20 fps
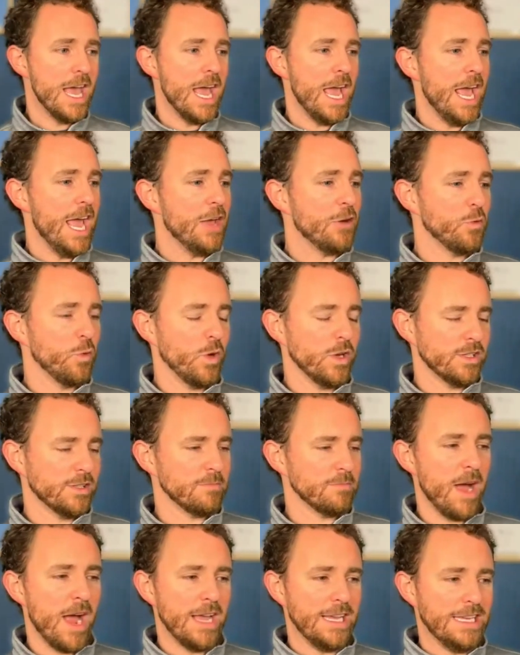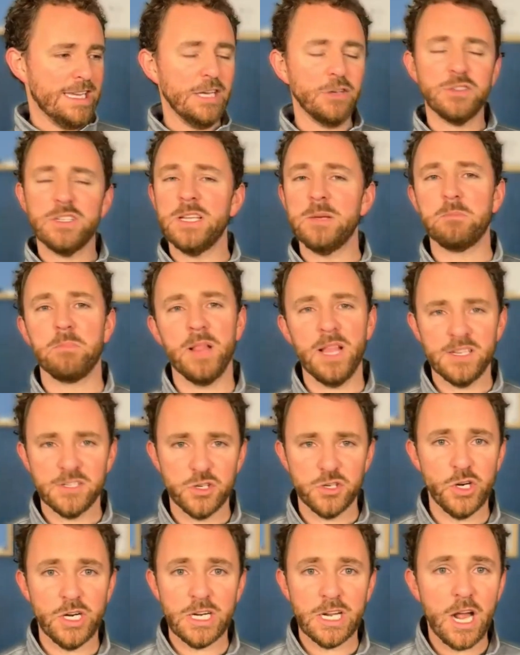It was my guilty
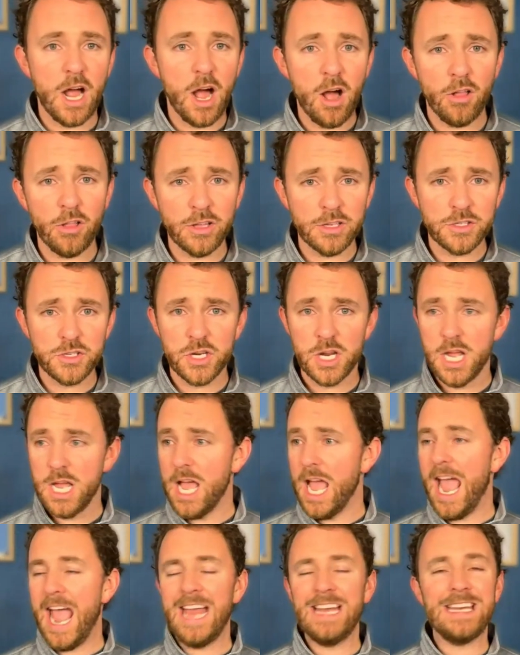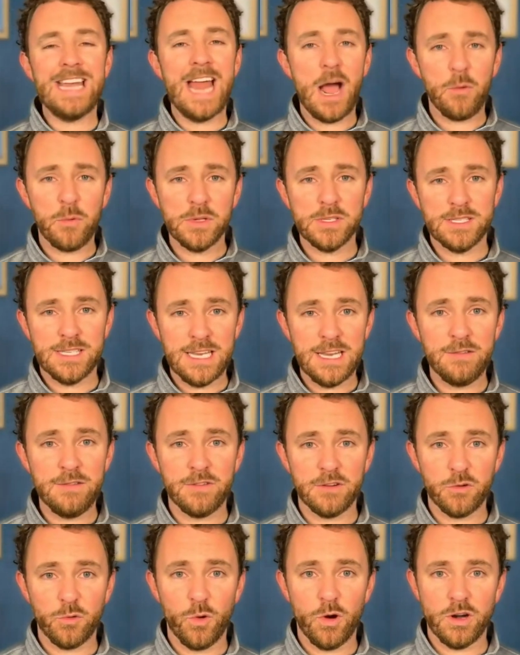pleasure in college, and now it's
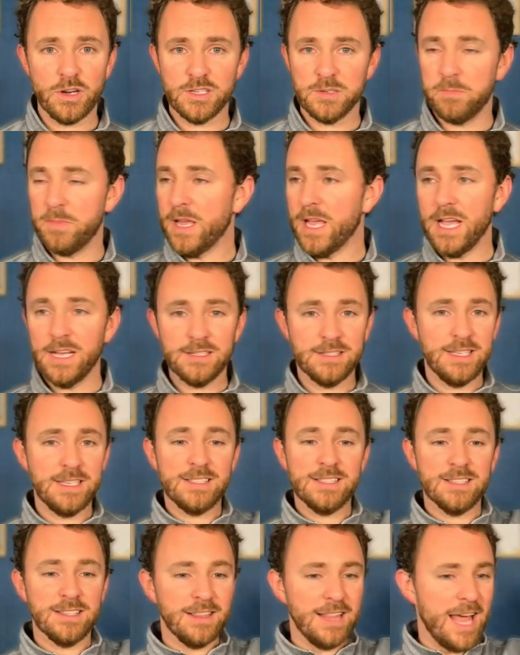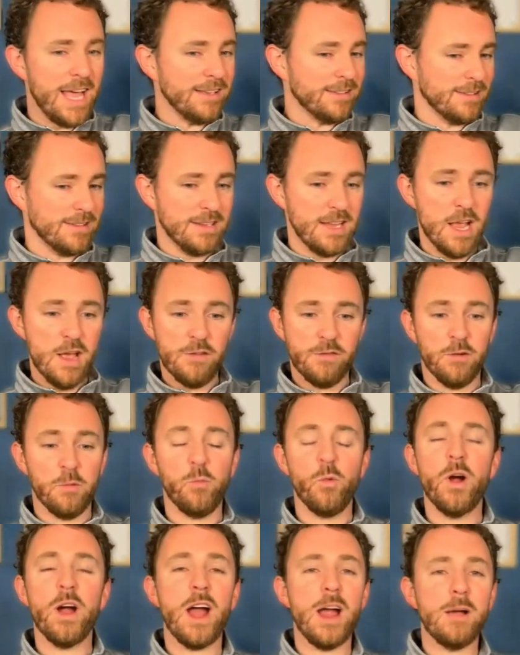even worse because it's less from
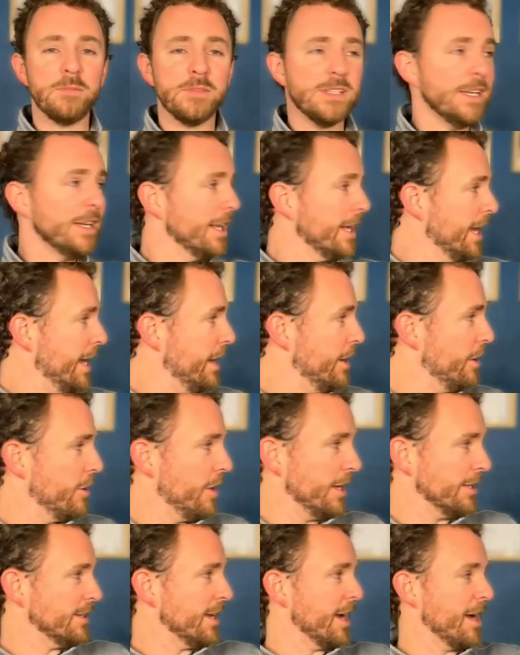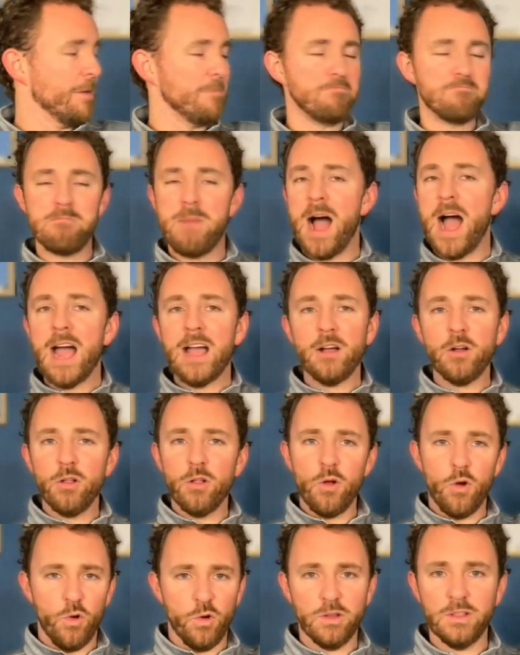where I'm sitting here. It's like a mile
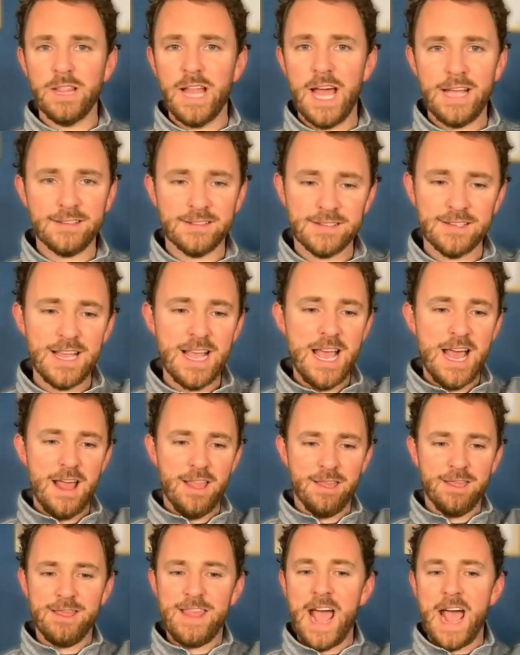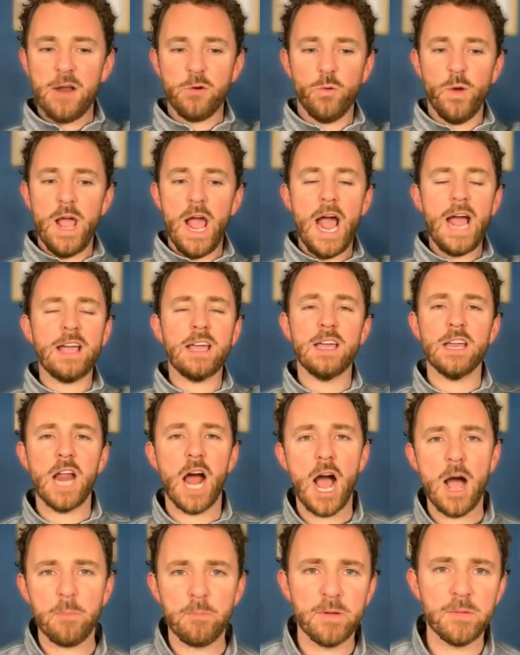or less that way. I could
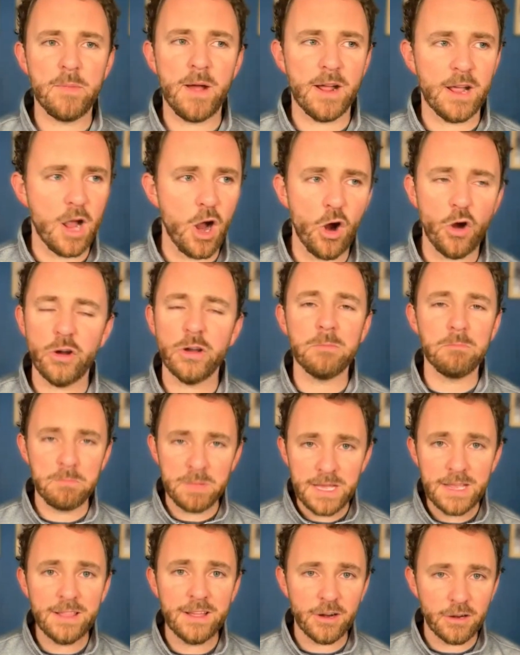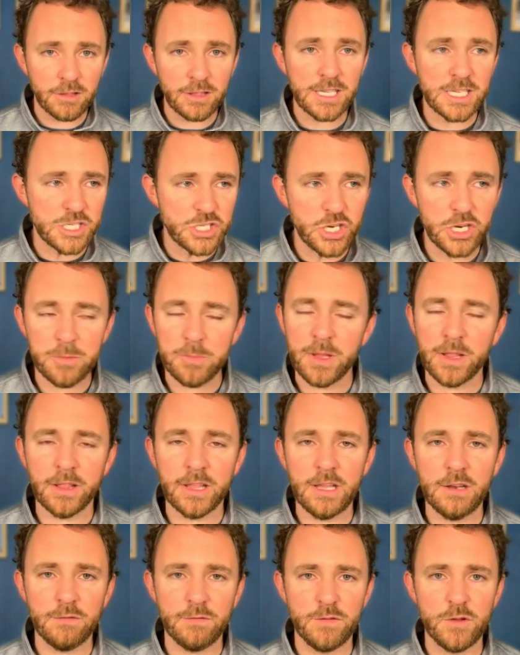hop in my car and be there legitimately
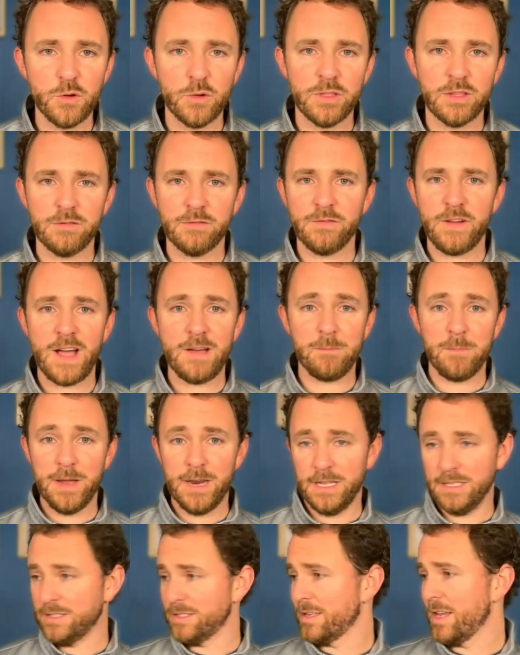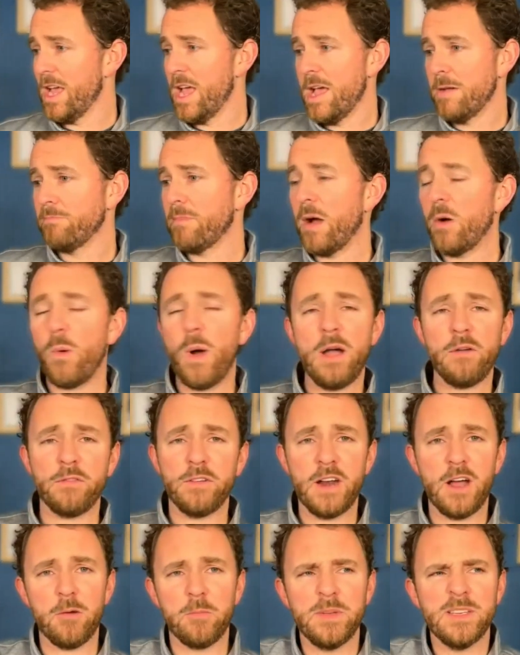in fewer than 5 minutes. My wife and
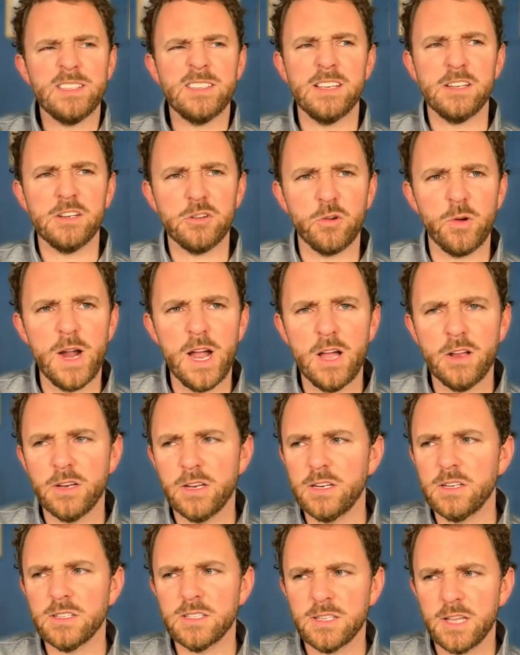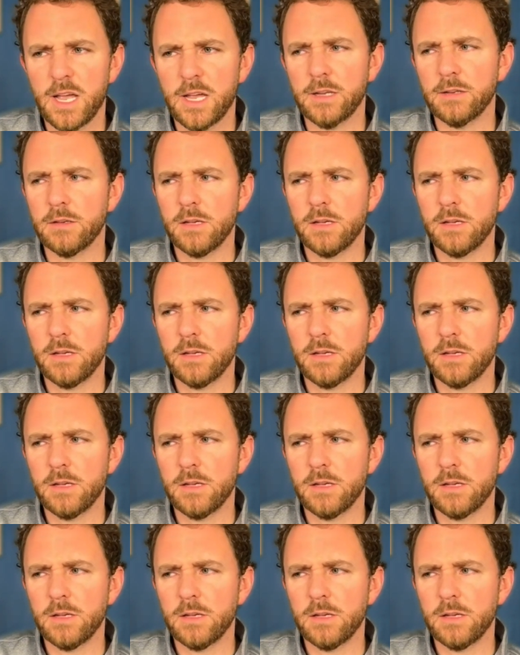I'll be sitting around, and it's like,